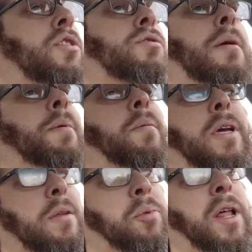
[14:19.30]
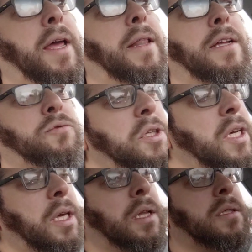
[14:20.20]
straight people get to play. That's
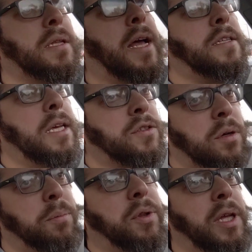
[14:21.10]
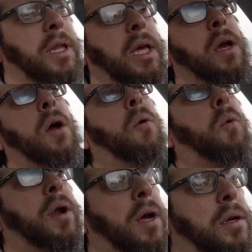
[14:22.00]
ridiculous. That is completely
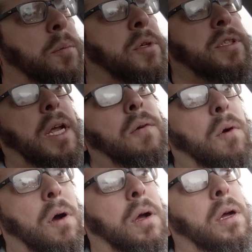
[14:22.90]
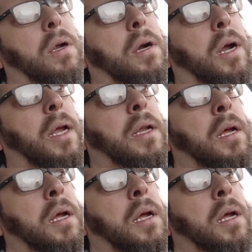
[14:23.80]
100% wrong, right?